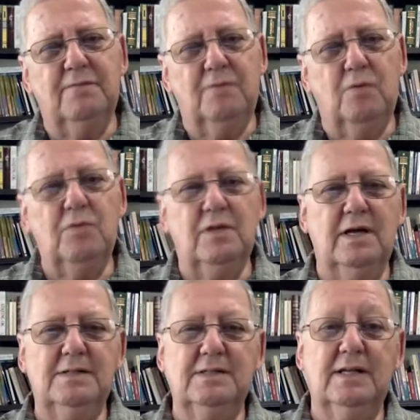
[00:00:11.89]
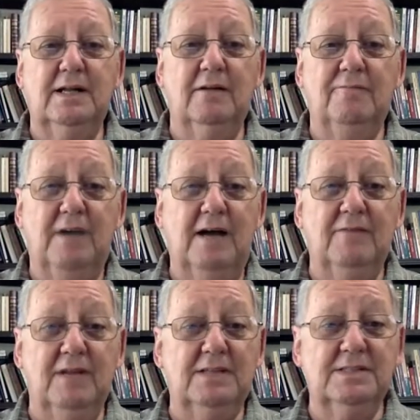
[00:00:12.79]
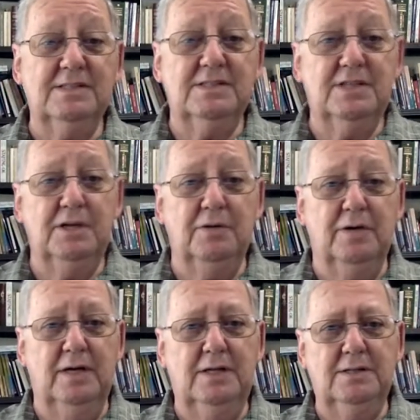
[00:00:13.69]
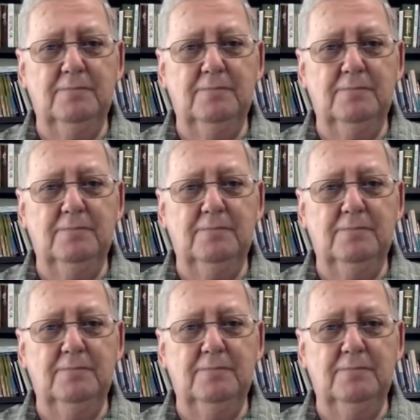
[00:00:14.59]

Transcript: fourth lesson in a five-lesson series